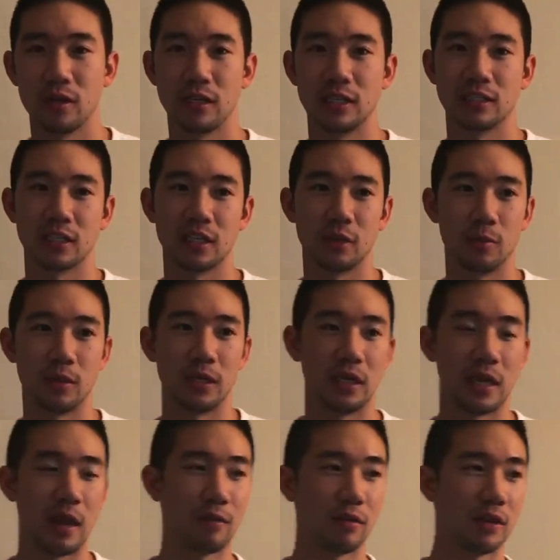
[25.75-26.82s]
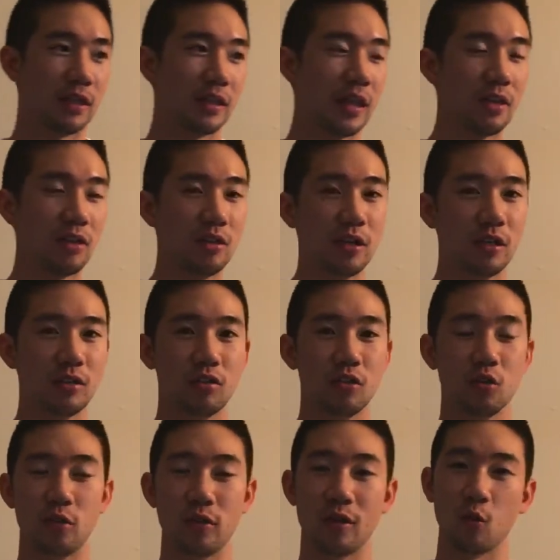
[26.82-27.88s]
It's going to be everything that you need to
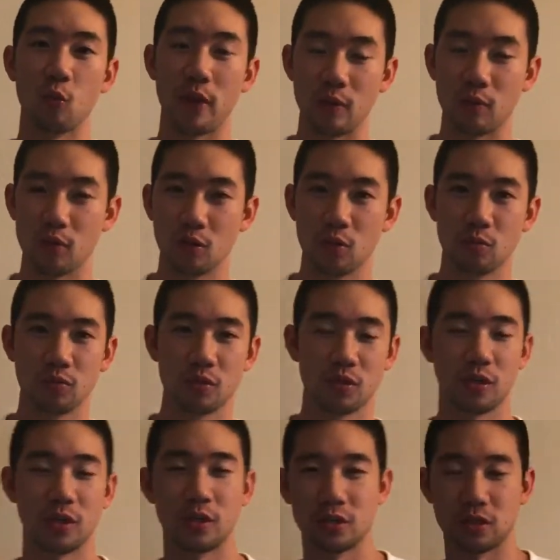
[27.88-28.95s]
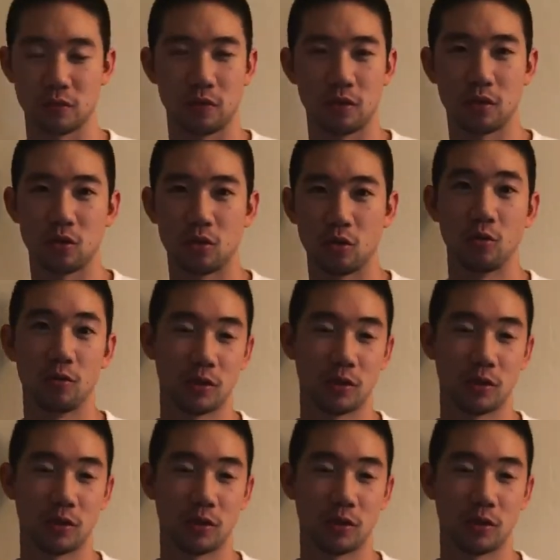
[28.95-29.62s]
do in the weight room to increase your vertical.